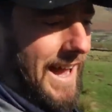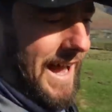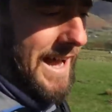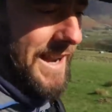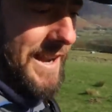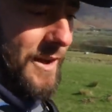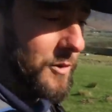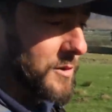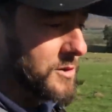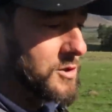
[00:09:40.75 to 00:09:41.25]

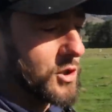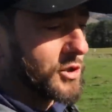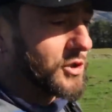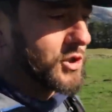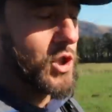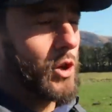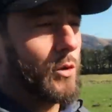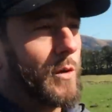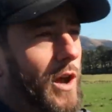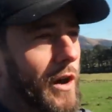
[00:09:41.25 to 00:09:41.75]
And I was just
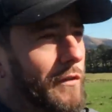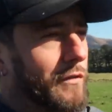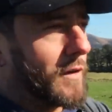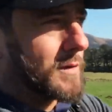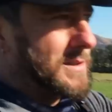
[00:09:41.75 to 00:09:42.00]
chewing over,